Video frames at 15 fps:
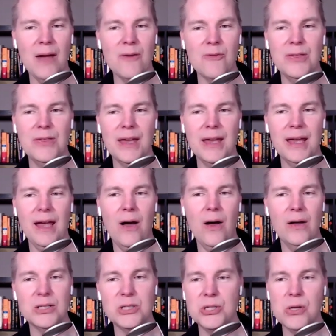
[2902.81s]
everything
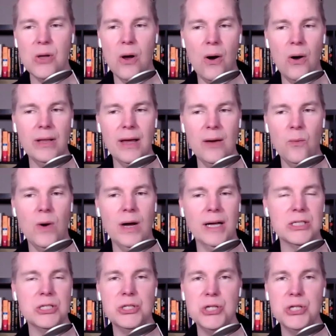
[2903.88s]
all at once.